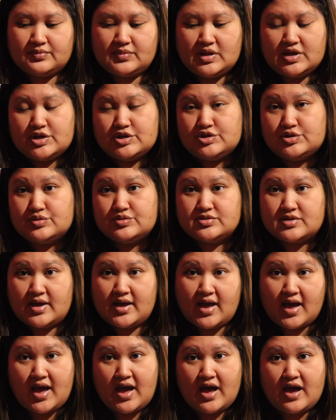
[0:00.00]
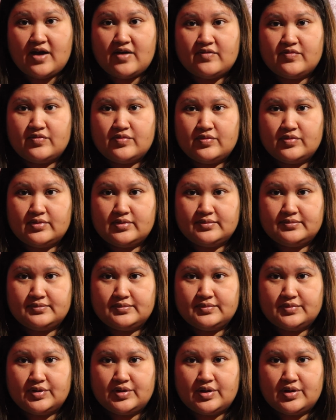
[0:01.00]
issues I have,
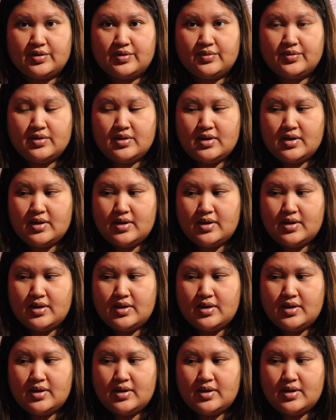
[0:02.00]
you know,